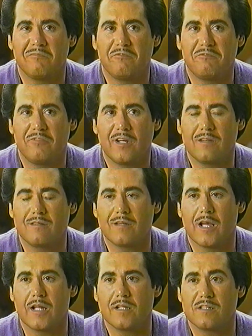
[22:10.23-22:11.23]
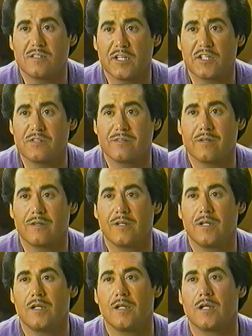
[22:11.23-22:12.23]
Finish that at
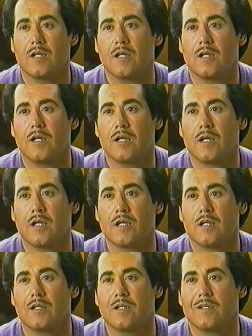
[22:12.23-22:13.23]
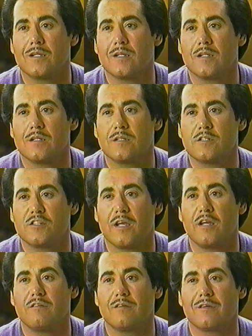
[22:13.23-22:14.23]
6:30 and
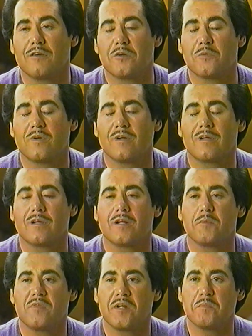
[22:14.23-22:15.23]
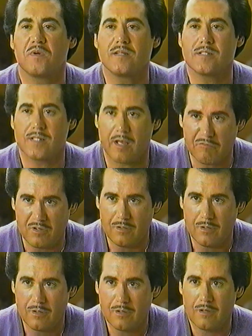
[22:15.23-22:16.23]
change and go to work, and I'm there by 7
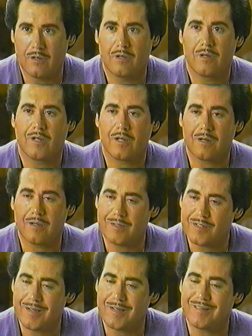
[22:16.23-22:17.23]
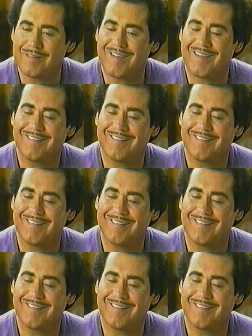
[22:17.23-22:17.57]
and on stage at 8.